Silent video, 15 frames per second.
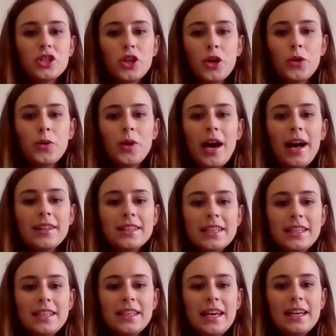So
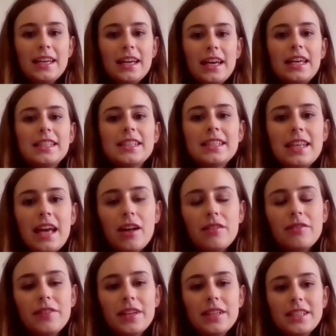algae
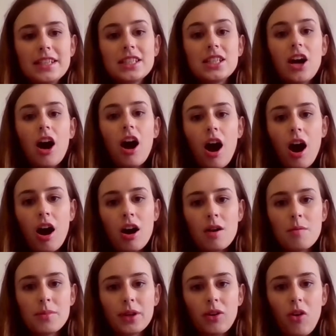itself doesn't
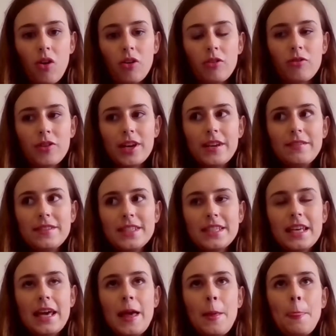harm the coral reefs.